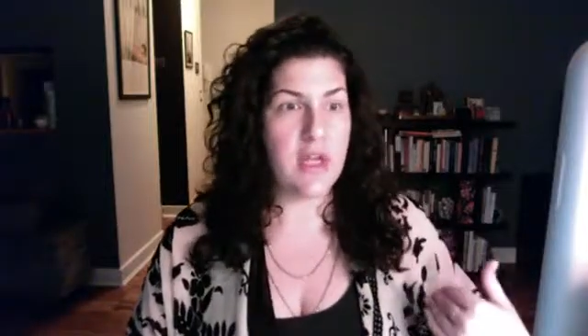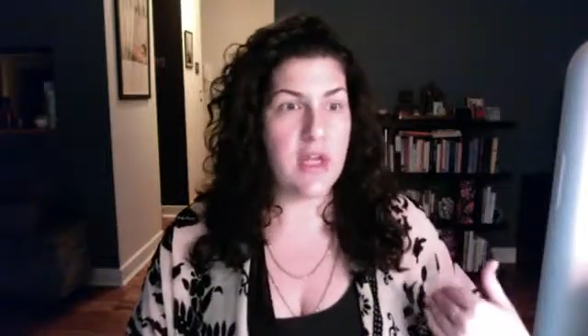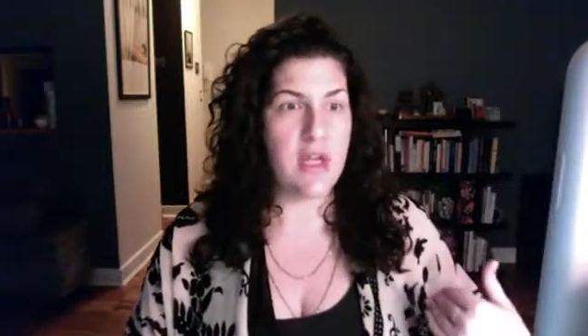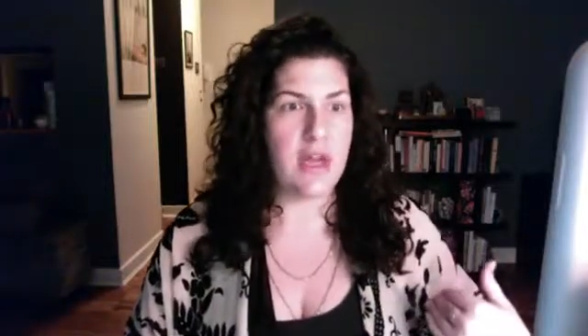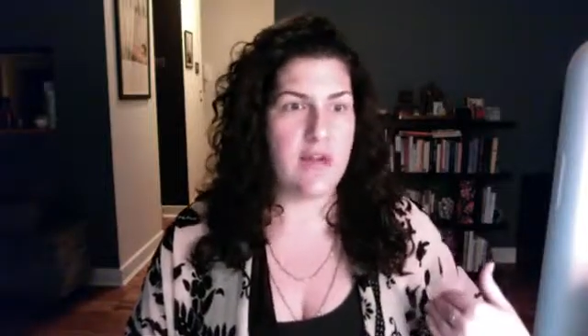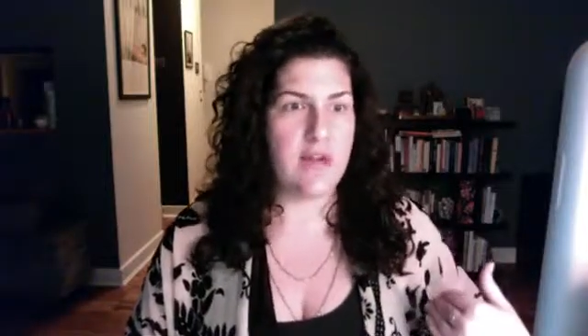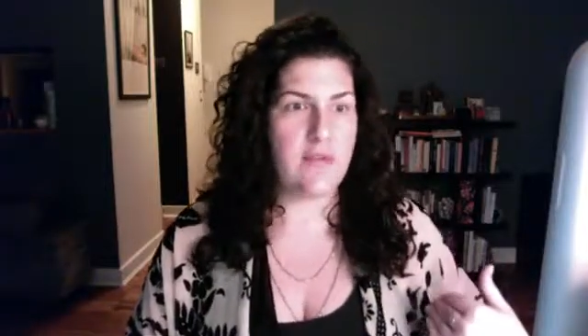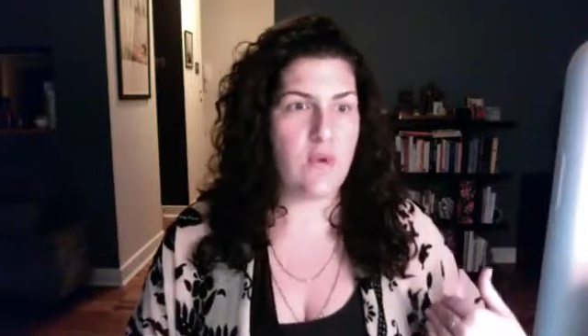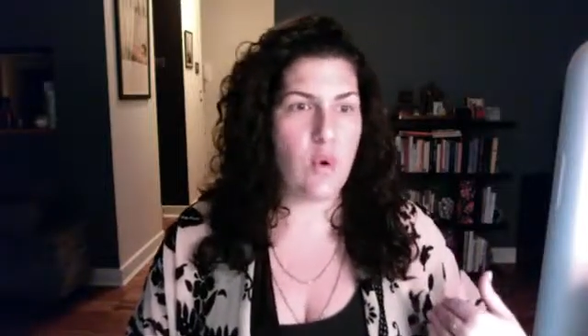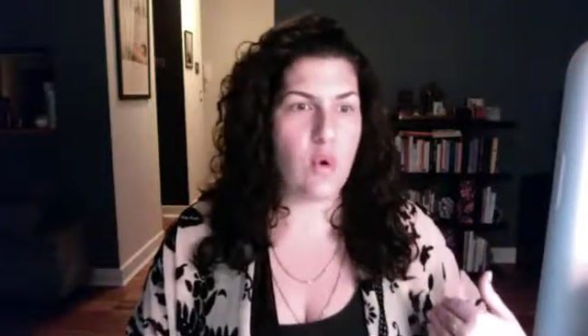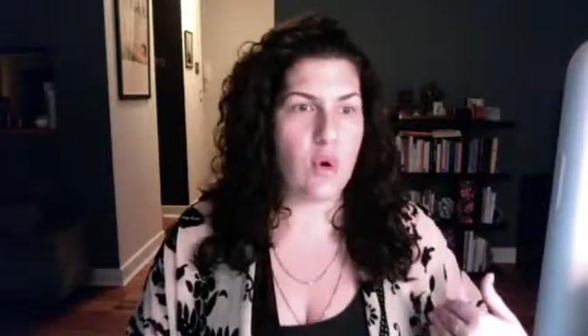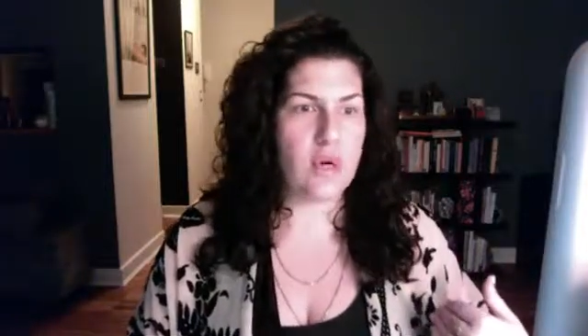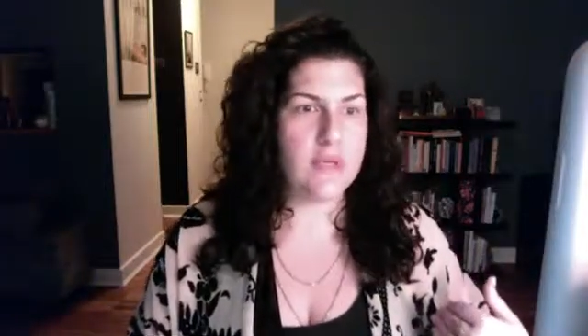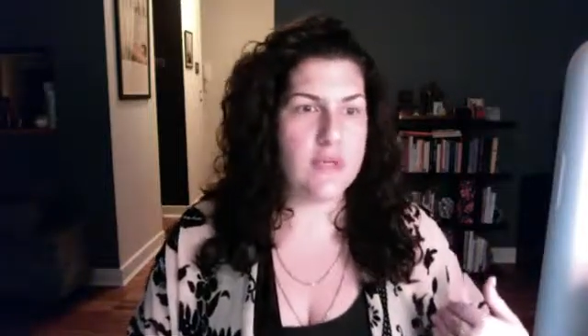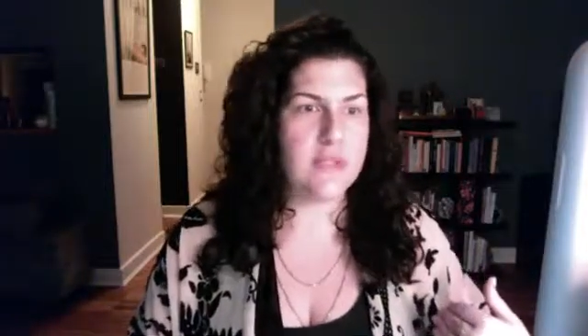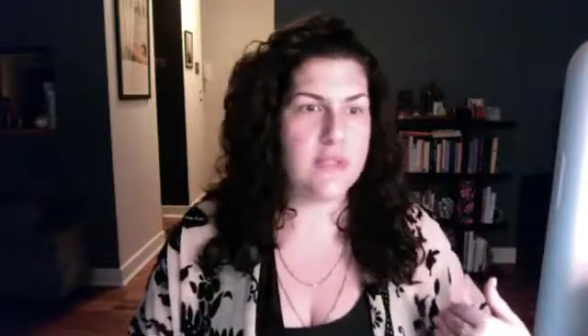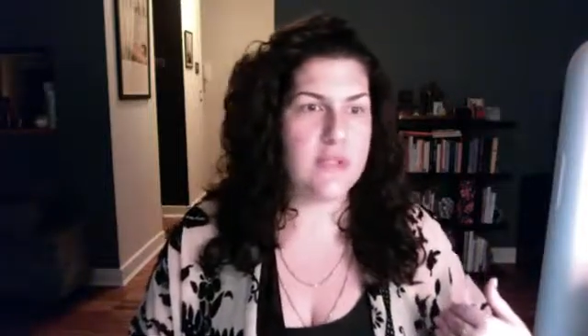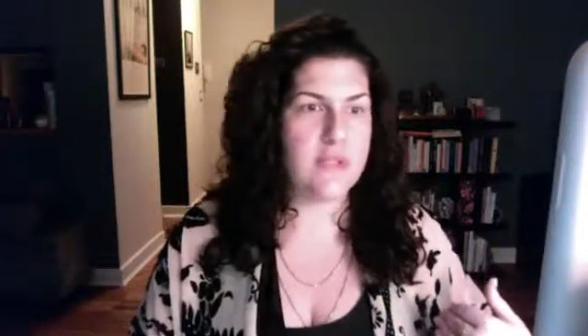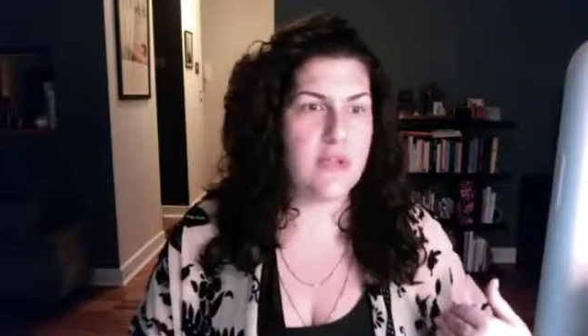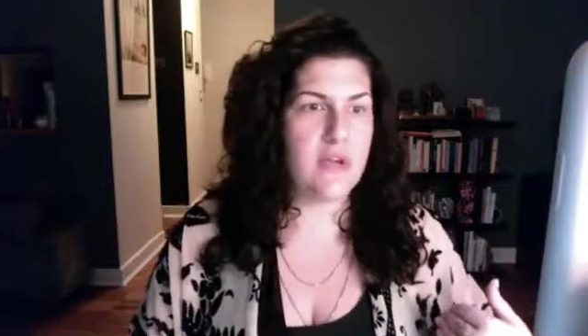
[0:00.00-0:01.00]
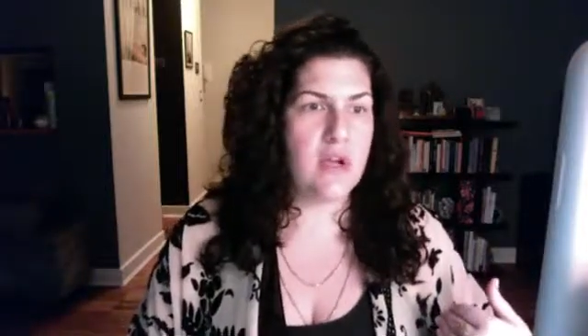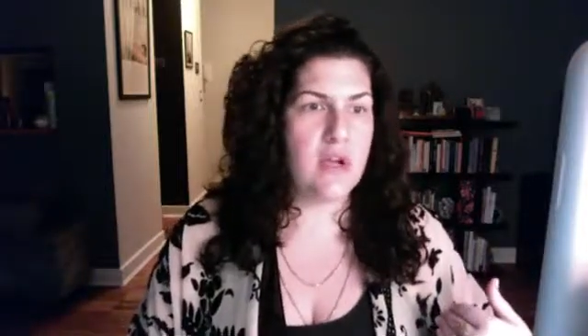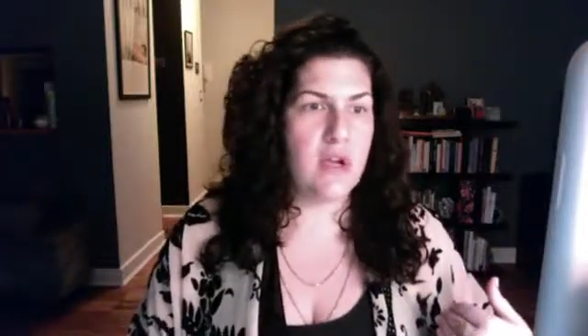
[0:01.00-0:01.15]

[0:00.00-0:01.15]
and of course,